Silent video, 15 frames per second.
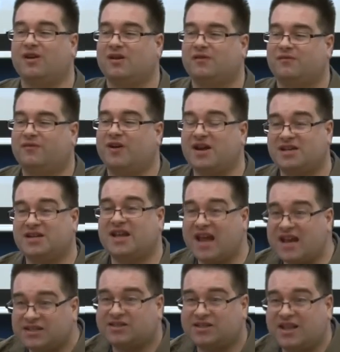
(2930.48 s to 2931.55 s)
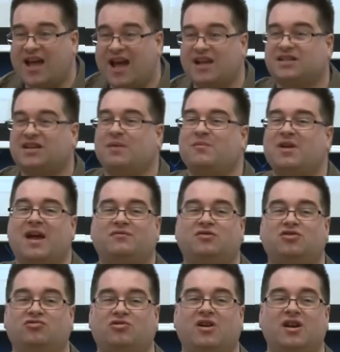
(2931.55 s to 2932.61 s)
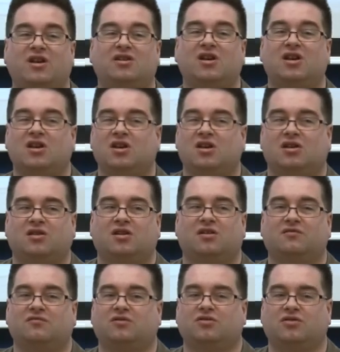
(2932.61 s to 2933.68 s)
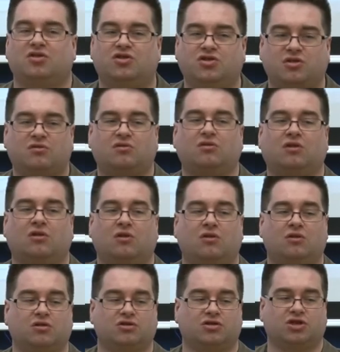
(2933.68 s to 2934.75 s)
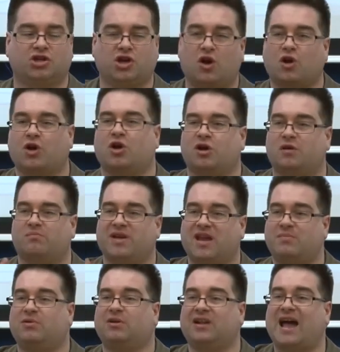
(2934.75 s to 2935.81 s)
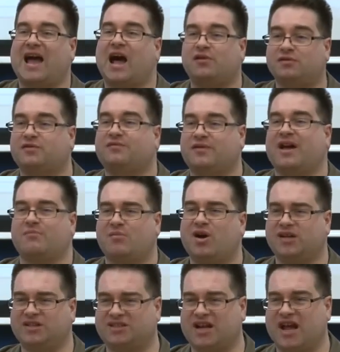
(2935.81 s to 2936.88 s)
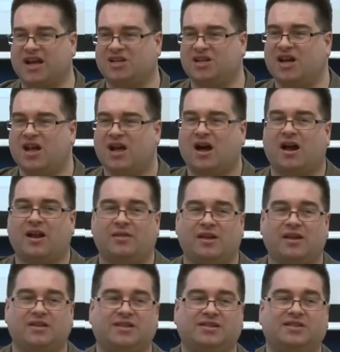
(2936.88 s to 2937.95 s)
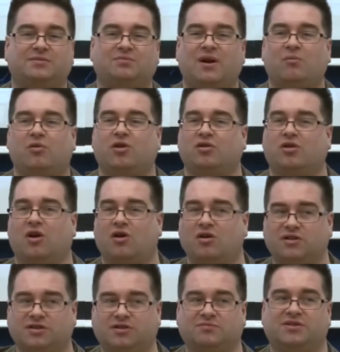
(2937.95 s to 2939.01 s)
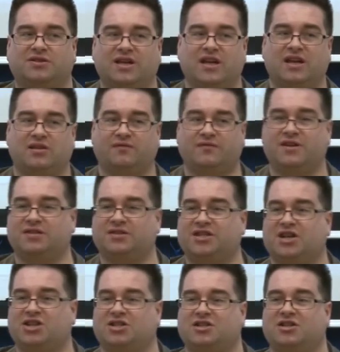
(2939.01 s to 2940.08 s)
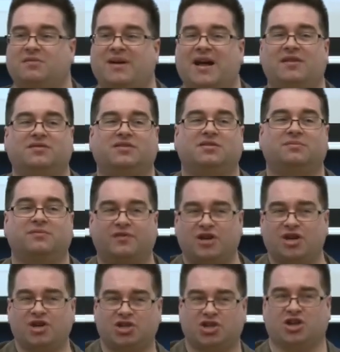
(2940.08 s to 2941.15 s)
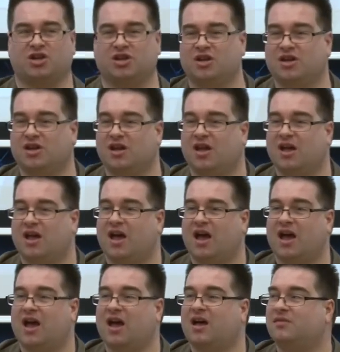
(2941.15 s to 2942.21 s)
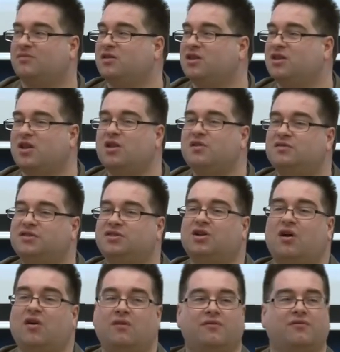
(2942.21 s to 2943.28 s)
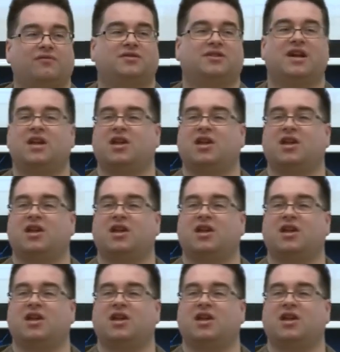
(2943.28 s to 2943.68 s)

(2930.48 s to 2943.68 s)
fight against that, and we have to try and kind of cajole or shock people out of that mindset. And I think this is where what Oz was saying in the first session about subversion and the use of, say,